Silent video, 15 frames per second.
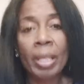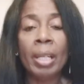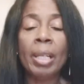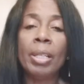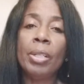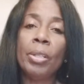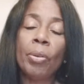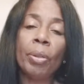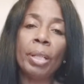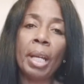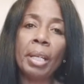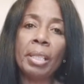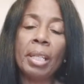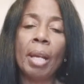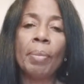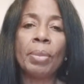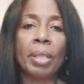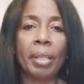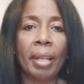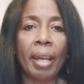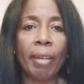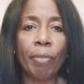You know, a lot of times
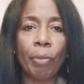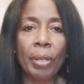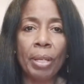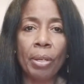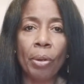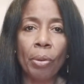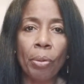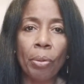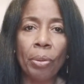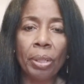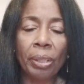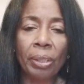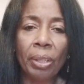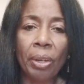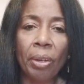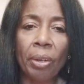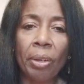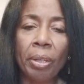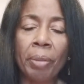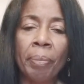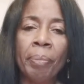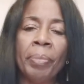in life we go
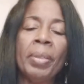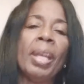along